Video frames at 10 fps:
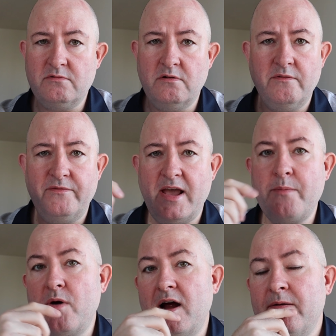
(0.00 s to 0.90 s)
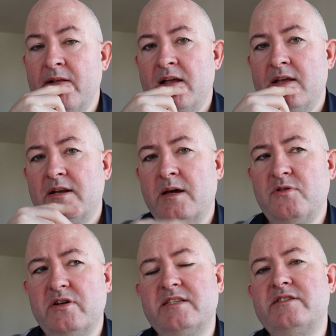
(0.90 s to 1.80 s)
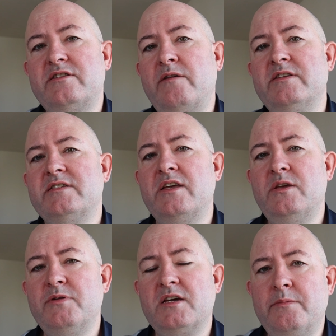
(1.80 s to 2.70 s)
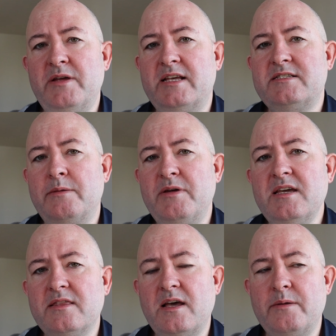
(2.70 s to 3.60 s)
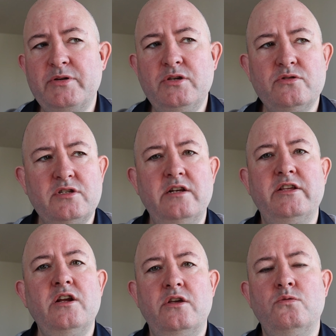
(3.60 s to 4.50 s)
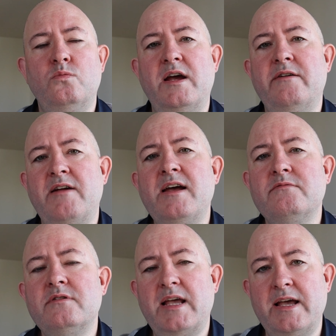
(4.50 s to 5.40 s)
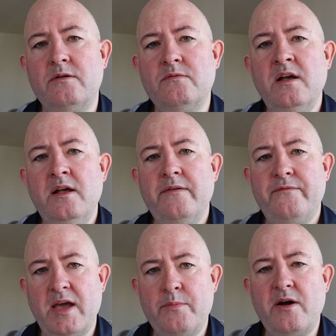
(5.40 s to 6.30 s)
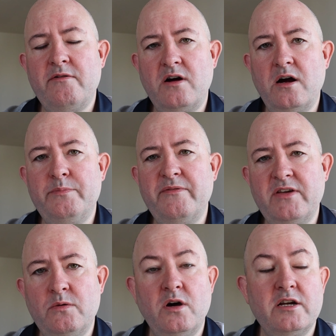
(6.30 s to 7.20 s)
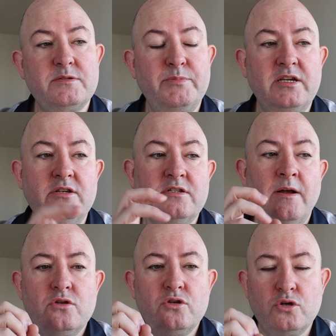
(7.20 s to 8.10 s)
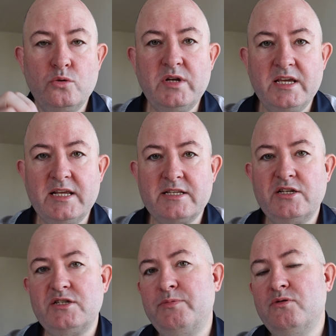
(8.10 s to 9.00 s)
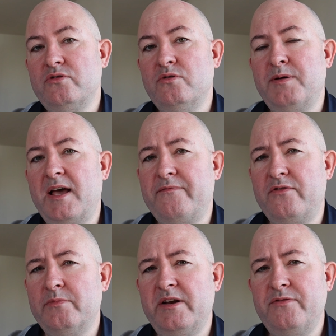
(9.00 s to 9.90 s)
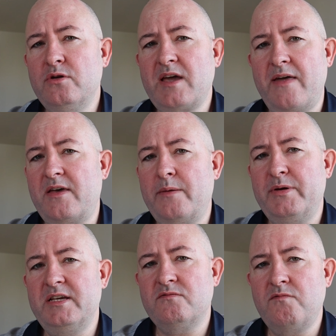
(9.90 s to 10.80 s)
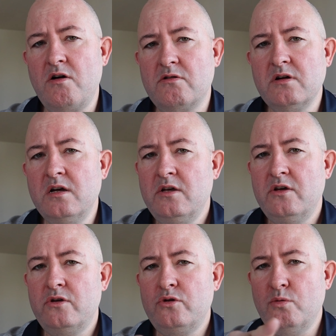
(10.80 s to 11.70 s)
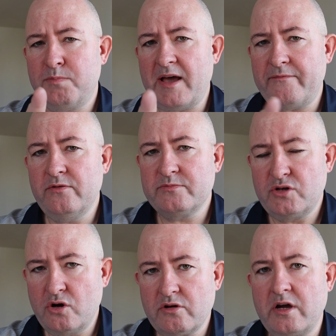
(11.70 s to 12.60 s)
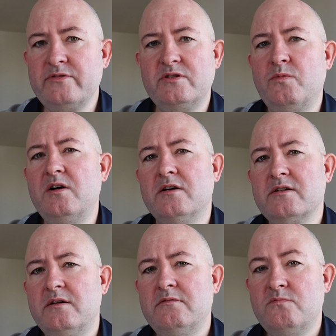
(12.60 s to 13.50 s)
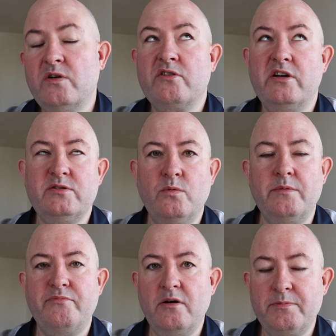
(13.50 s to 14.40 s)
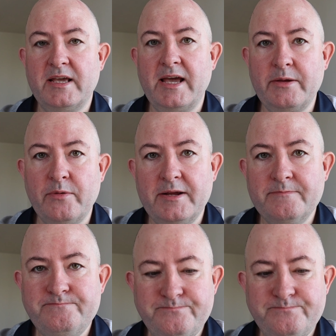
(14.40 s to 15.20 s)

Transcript: or VMware. Now, I'm not necessarily saying you become an SME in that, but you certainly know your way around how VMware or Hyper-V works, because you need it to support your platform. And if you get that piece wrong, your platform's not going to work. Well, not going to work properly anyway.